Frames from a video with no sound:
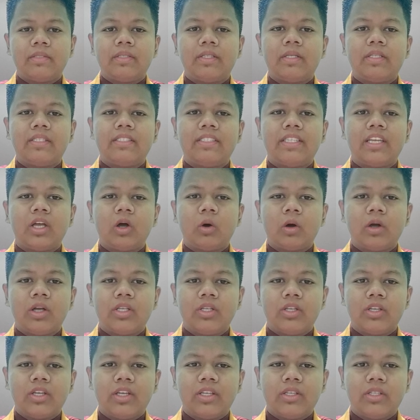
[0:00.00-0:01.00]
This
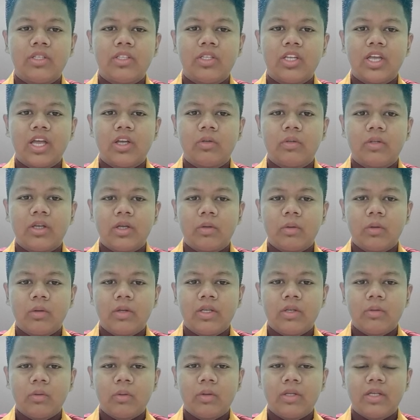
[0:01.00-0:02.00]
equation is generally
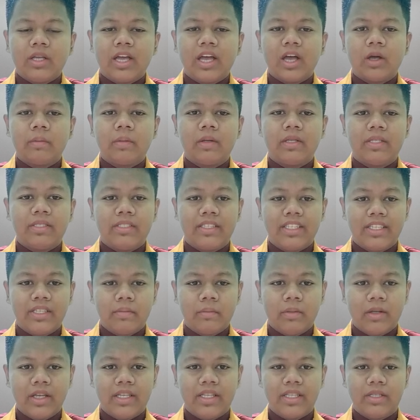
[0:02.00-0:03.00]
written with
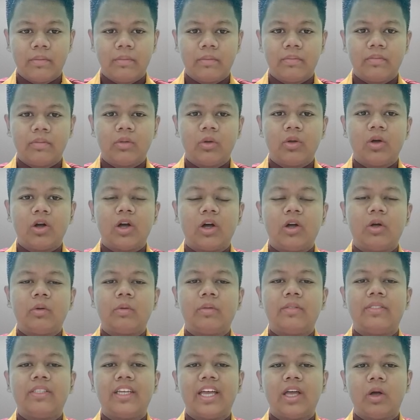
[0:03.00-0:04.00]
liabilities placed before
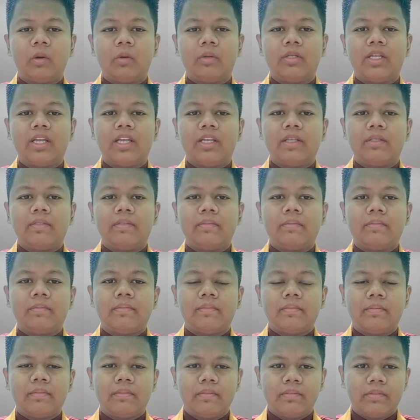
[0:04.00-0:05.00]
owner's equity,
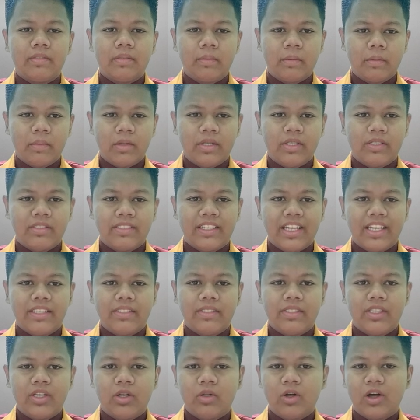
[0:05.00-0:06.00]
because
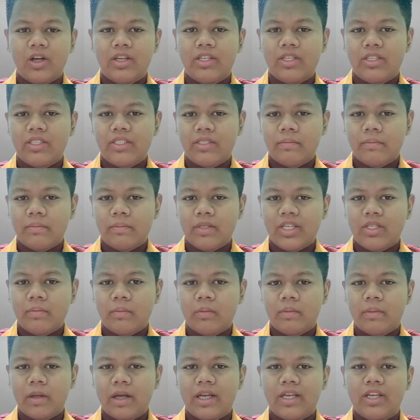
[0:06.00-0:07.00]
debts to creditors must
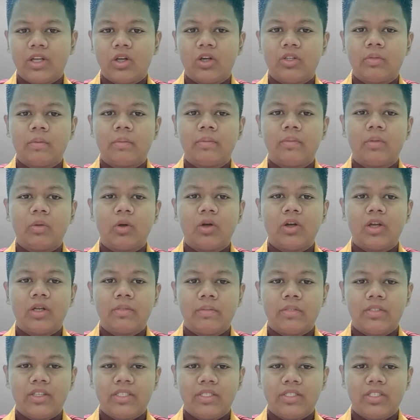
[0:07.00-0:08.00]
be paid off before
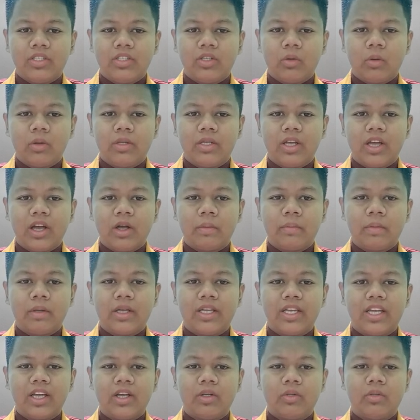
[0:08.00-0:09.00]
investors when the
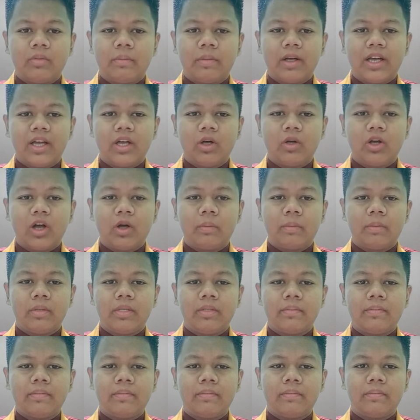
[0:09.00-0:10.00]
company goes bankrupt.